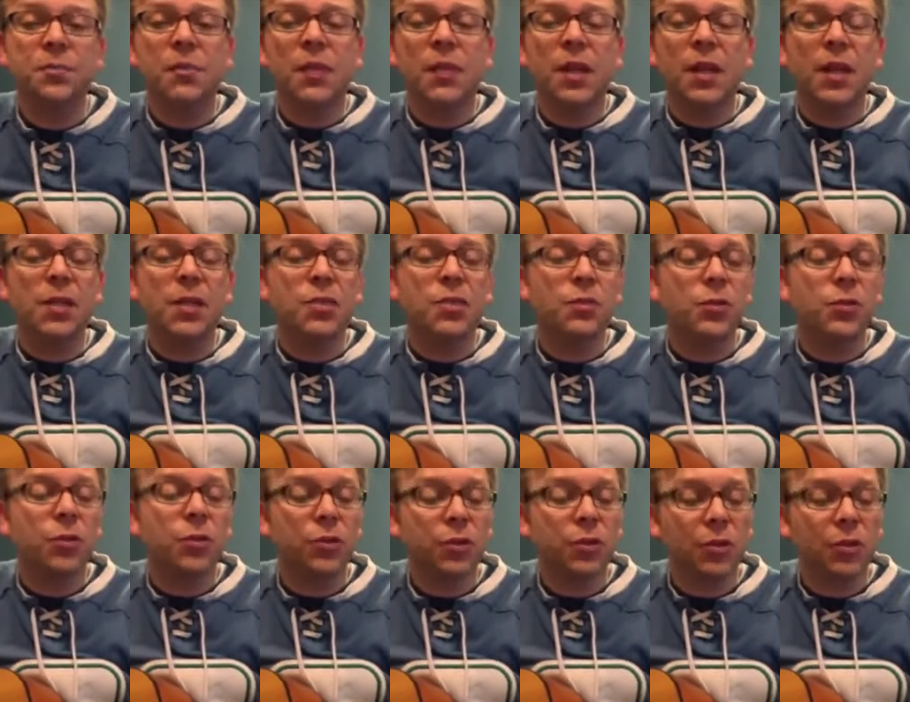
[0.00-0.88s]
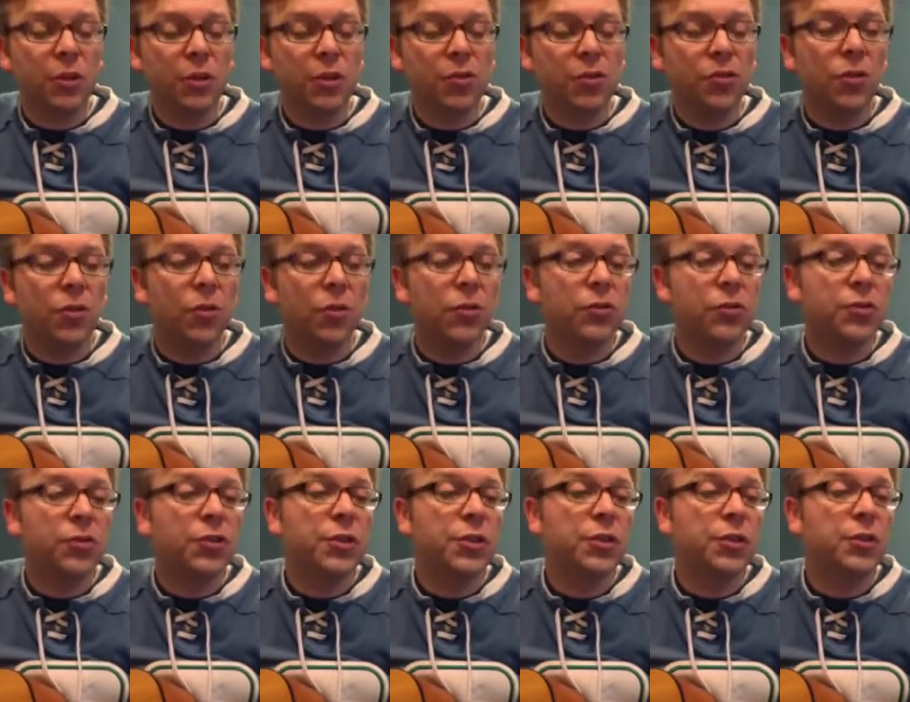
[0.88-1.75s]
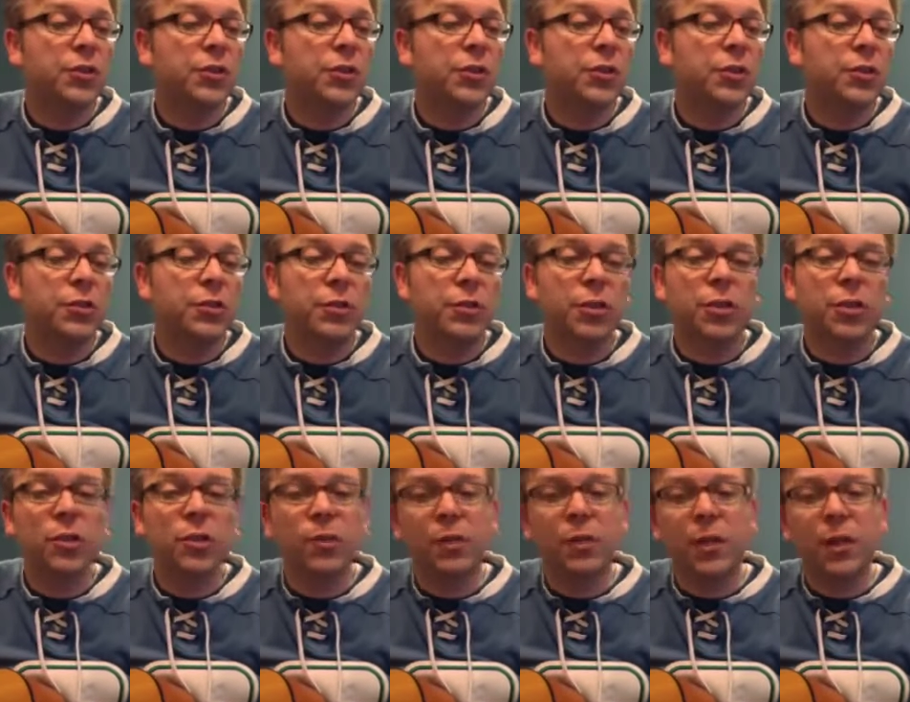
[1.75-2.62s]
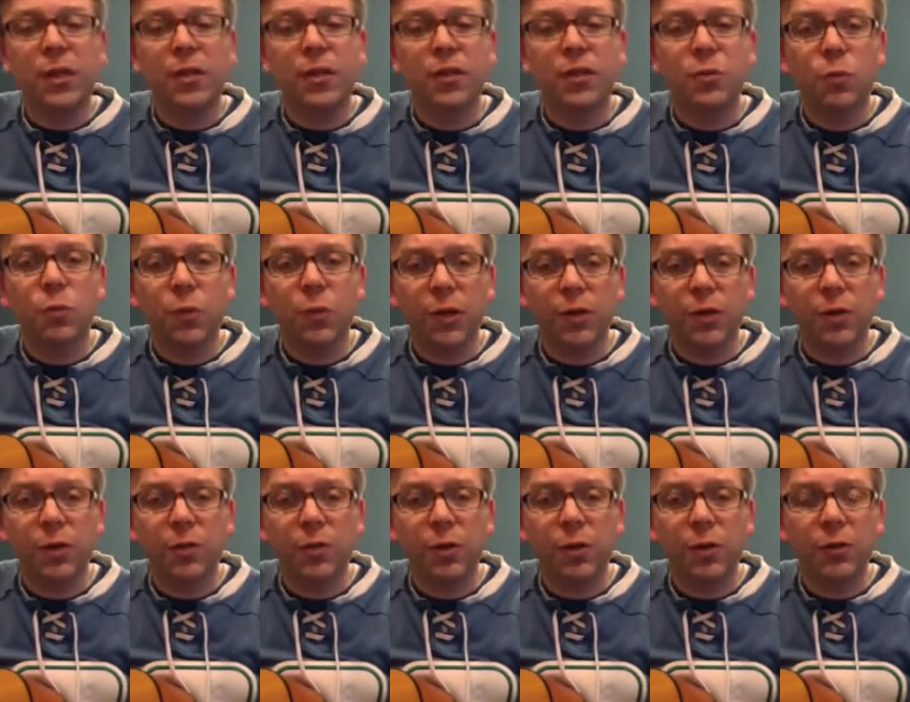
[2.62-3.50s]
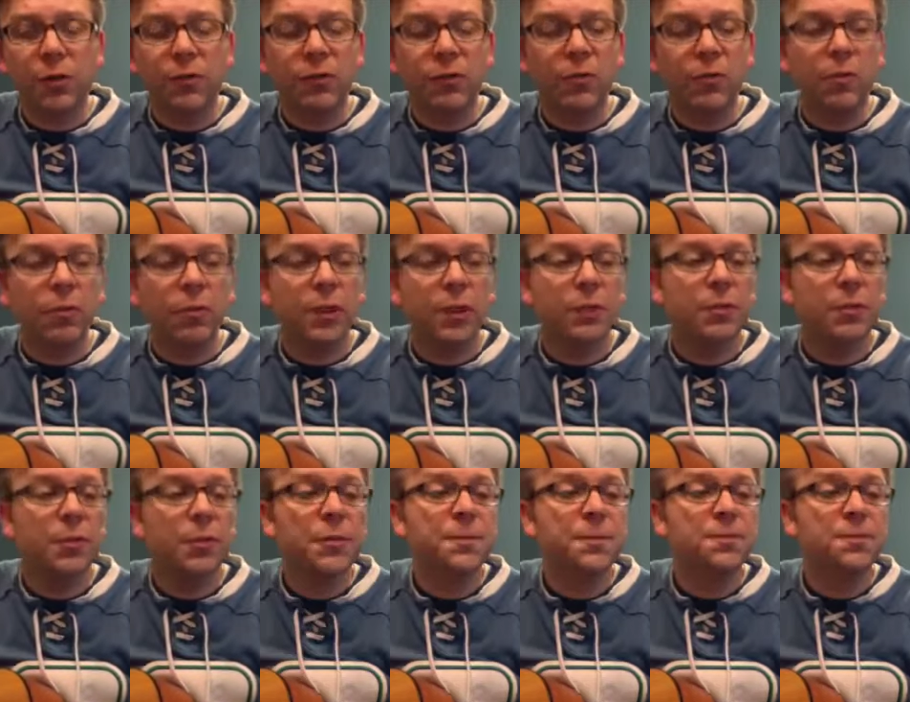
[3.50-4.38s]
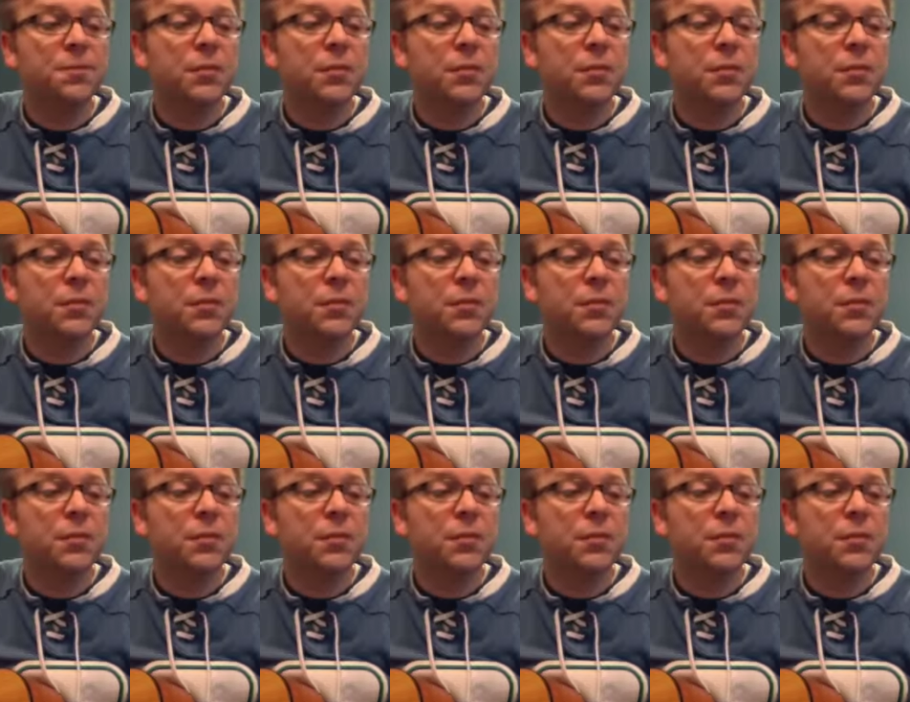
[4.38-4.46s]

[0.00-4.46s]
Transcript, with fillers: is your little solo. So you go and you're, you're going to play this with part four people.